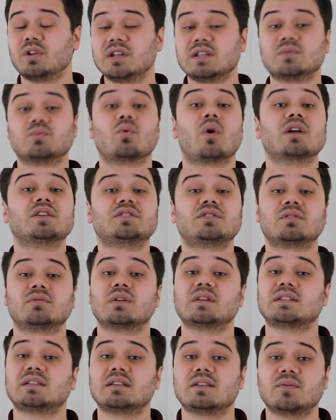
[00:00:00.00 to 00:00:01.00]
Please watch
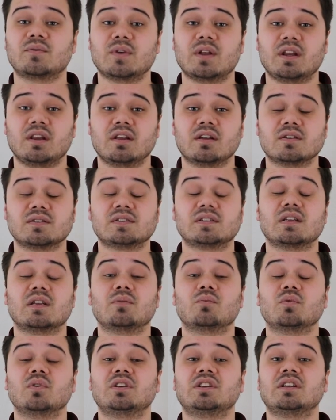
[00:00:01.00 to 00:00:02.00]
the rest of the
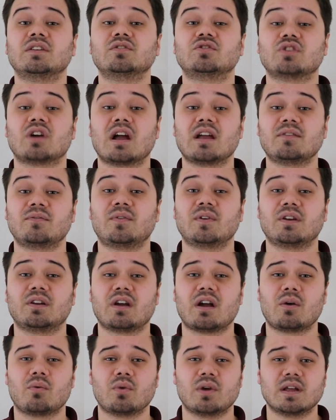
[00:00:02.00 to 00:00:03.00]
videos and we can try and
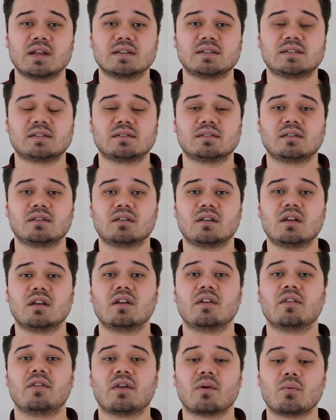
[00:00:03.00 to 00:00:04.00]
figure out ways
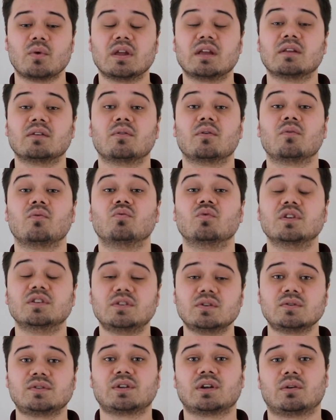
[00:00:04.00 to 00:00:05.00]
that we can
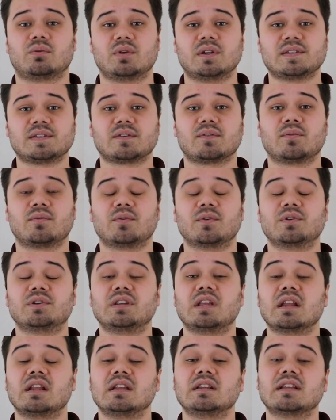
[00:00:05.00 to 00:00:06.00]
reduce our risk for
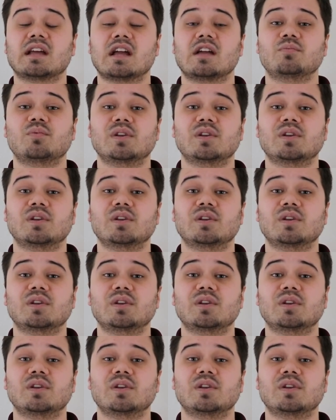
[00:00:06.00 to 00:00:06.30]
getting